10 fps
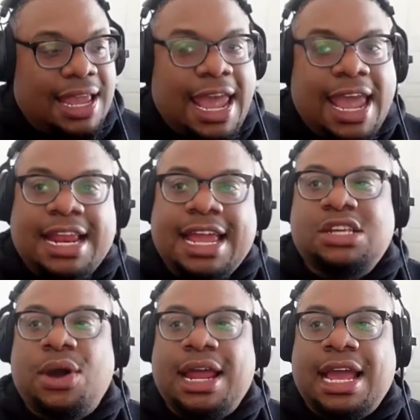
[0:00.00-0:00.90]
And and
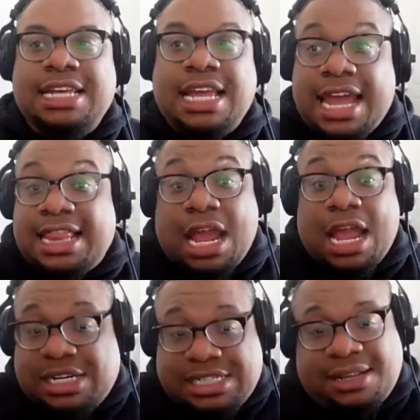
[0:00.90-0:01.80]
so and, and and they
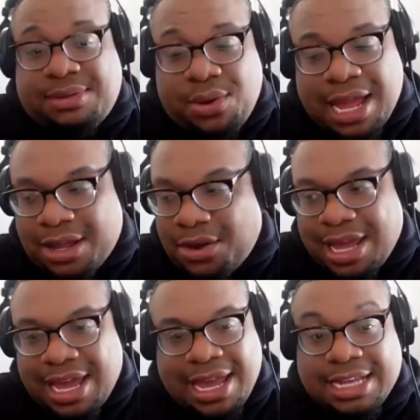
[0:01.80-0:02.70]
were just they were like
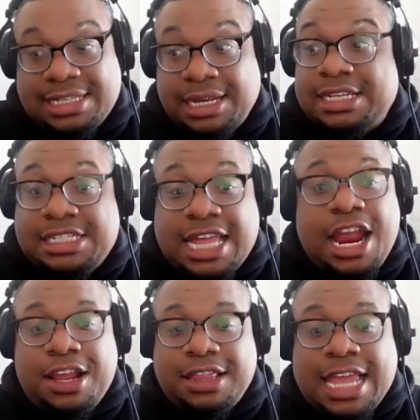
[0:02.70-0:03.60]
okay because because
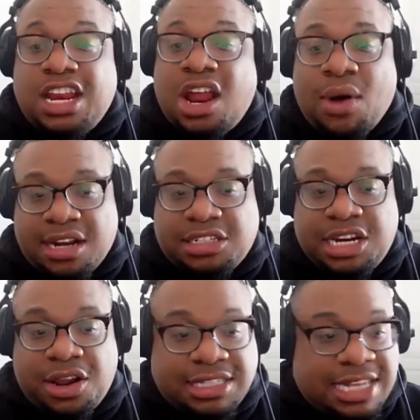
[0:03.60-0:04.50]
they they know how to
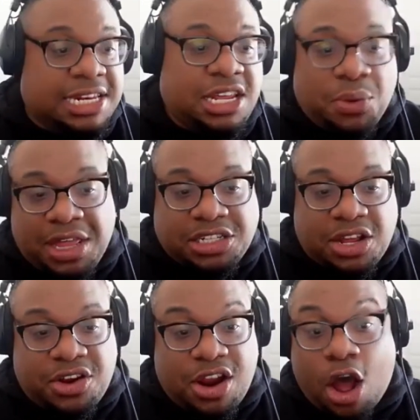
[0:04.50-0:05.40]
share because they deal with each
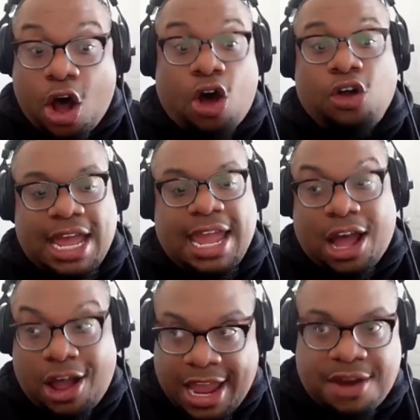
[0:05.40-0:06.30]
other all
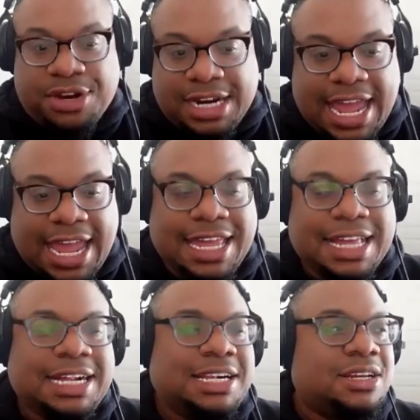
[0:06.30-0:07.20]
day every day,
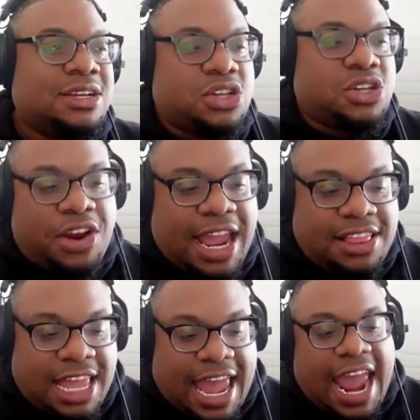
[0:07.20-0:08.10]
so they
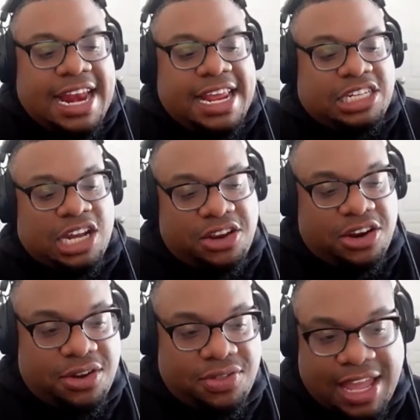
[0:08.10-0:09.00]
they hand each
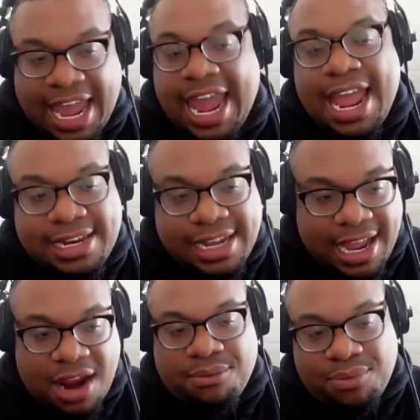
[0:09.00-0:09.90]
other they hand
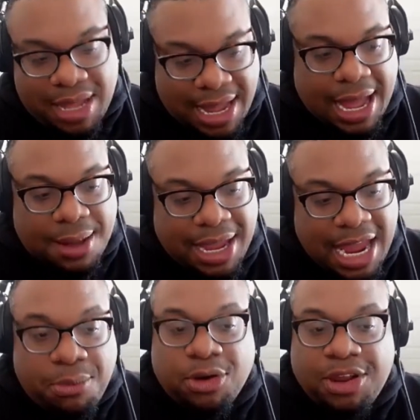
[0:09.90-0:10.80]
um, Emery